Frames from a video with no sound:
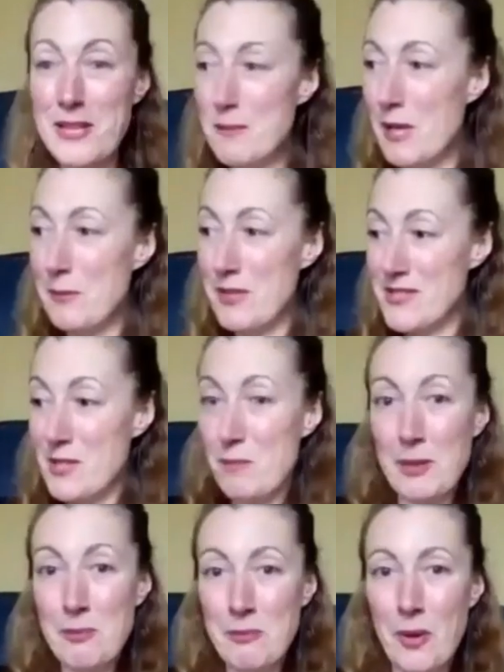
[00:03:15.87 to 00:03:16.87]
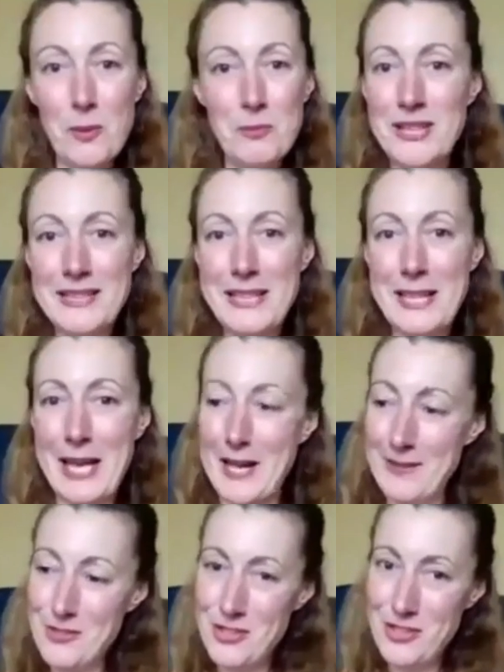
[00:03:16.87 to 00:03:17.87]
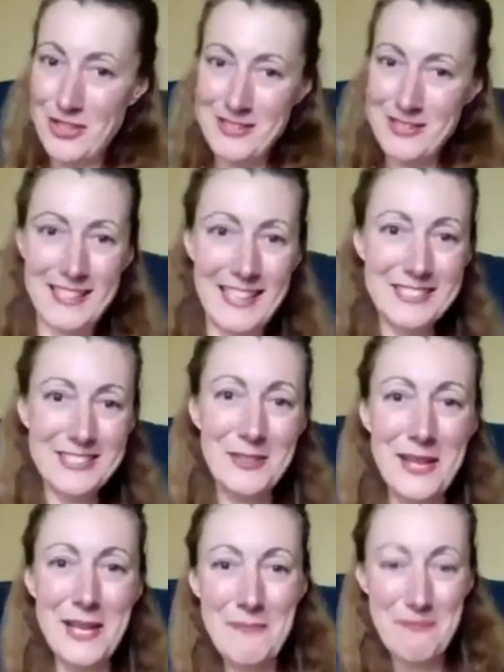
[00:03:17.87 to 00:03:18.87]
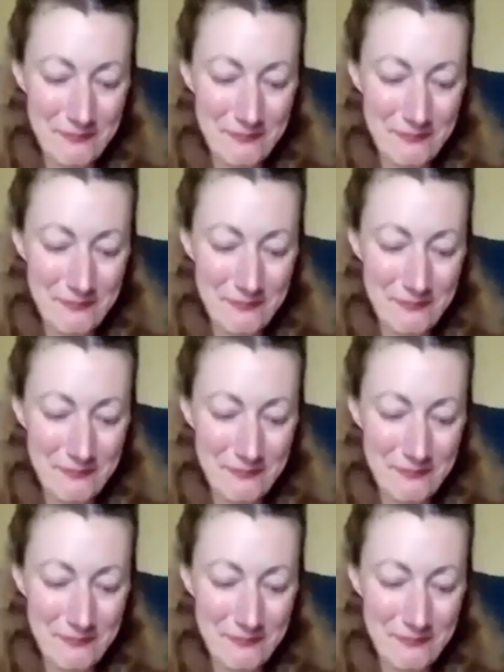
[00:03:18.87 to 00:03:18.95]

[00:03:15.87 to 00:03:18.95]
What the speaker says: Maybe it's a big pot plant, you can't, so you can sit next to it,